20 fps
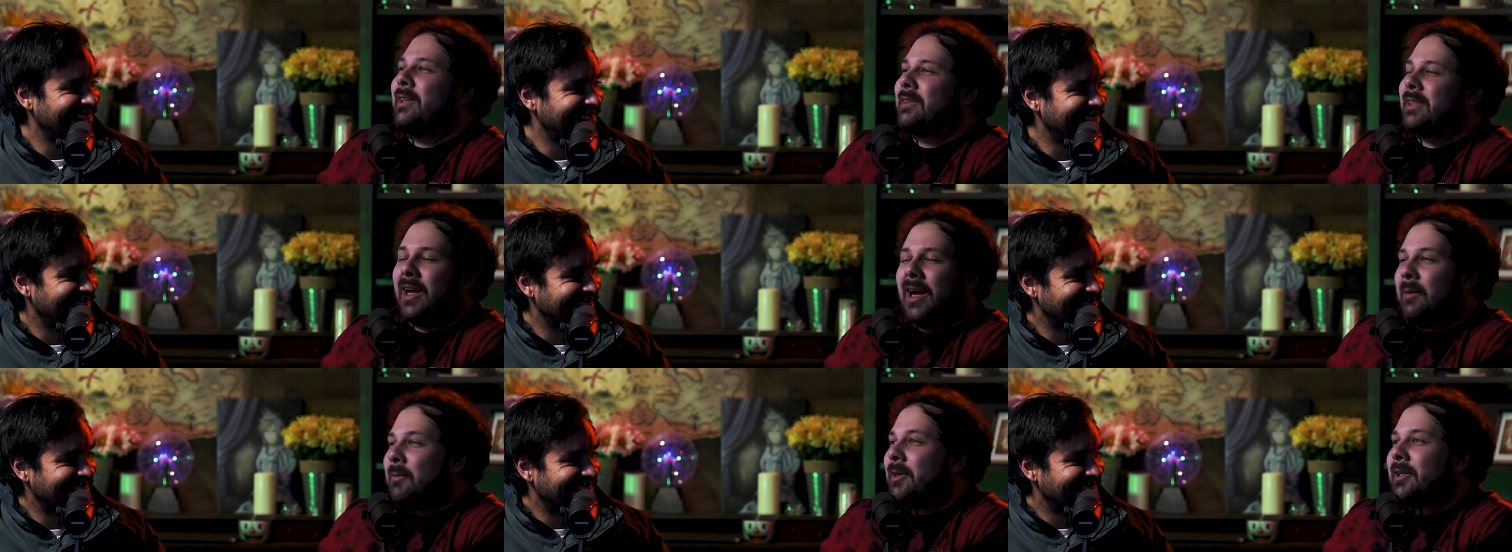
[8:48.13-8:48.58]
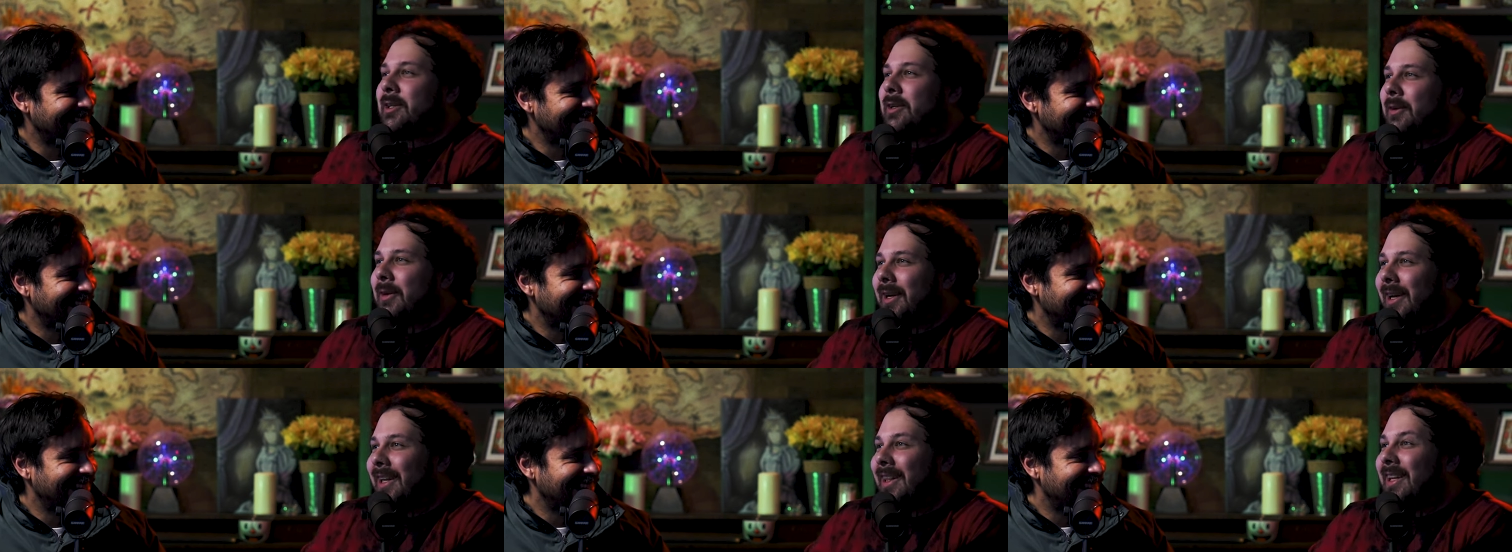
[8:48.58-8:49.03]
Speaker 1: I'm going to
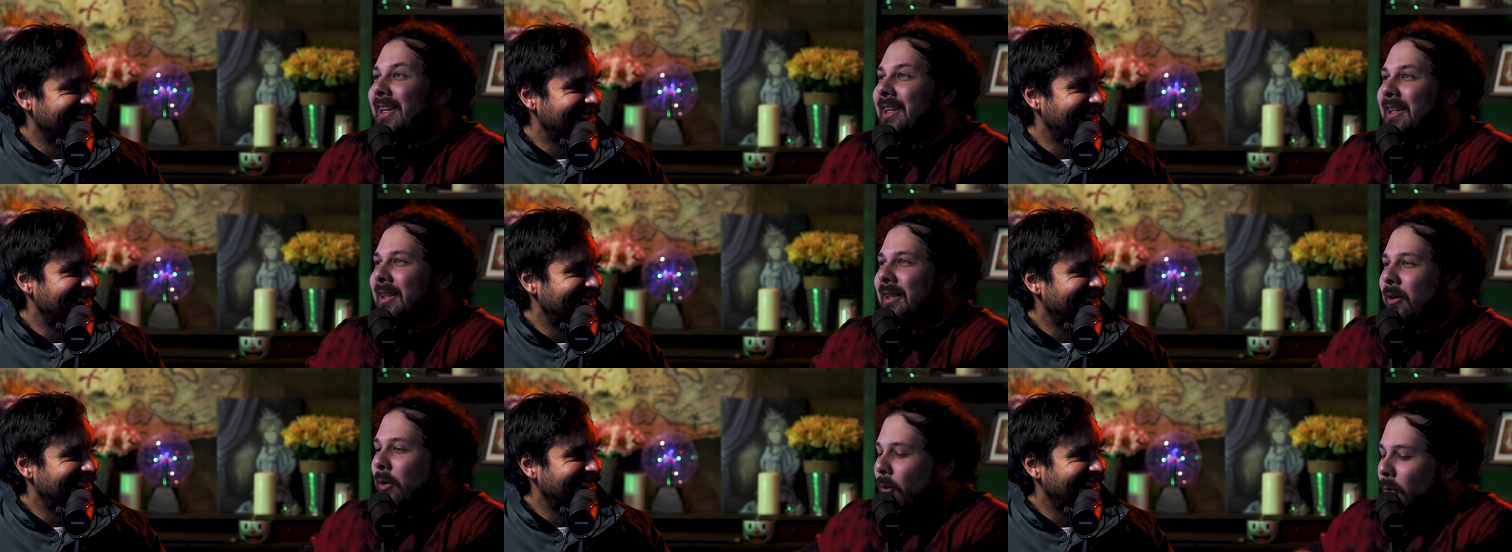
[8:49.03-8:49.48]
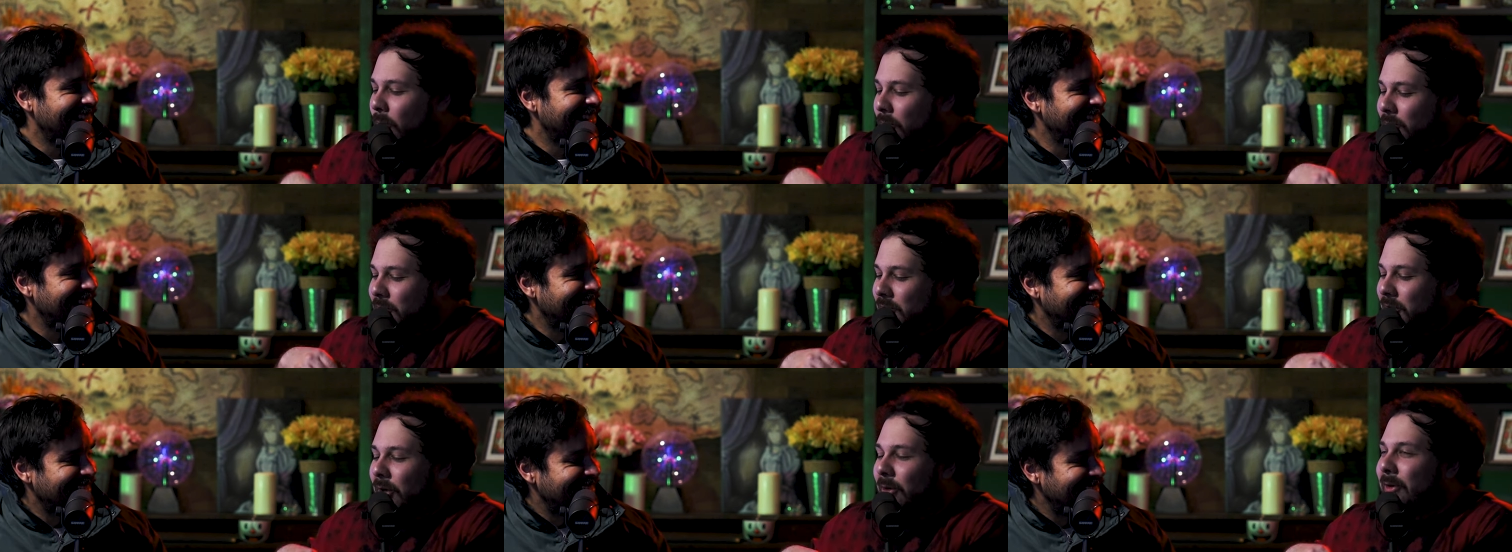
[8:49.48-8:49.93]
do it. And then the
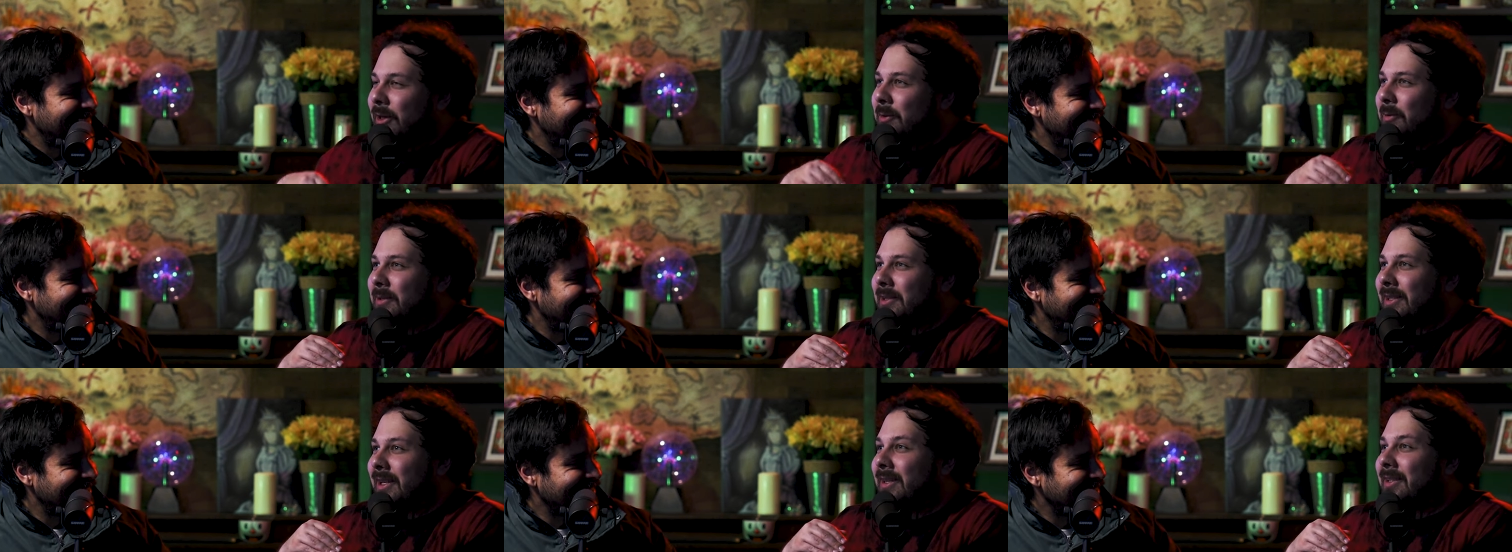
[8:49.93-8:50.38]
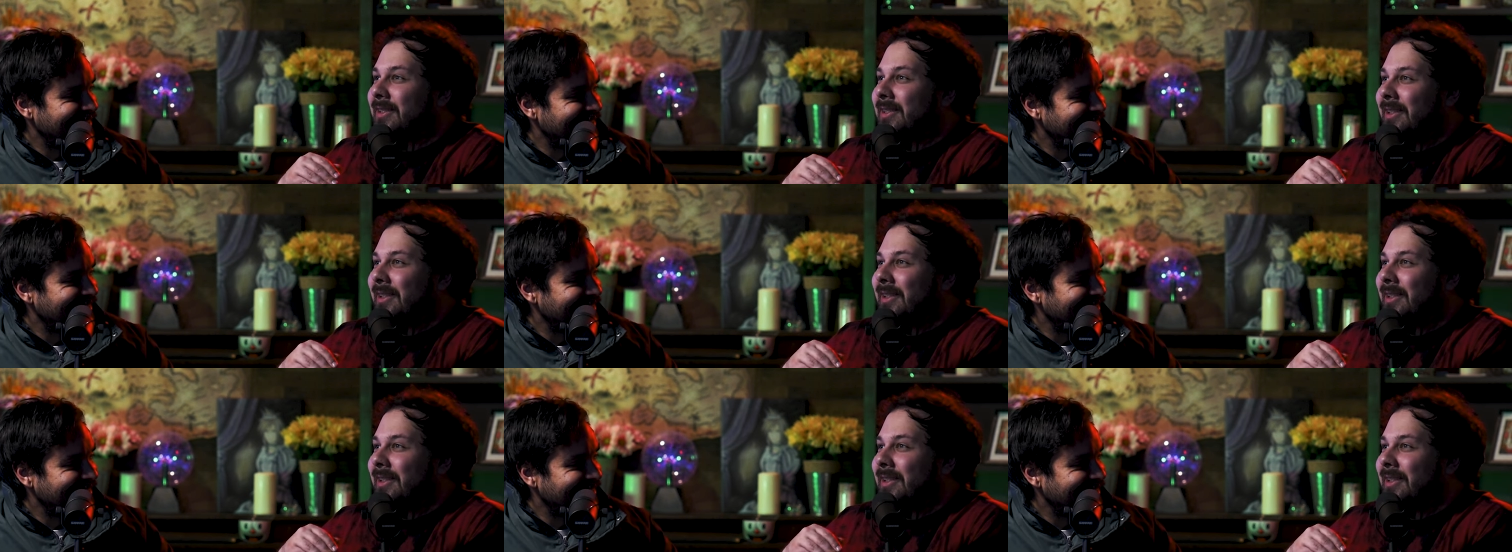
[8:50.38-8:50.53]
whole show, he was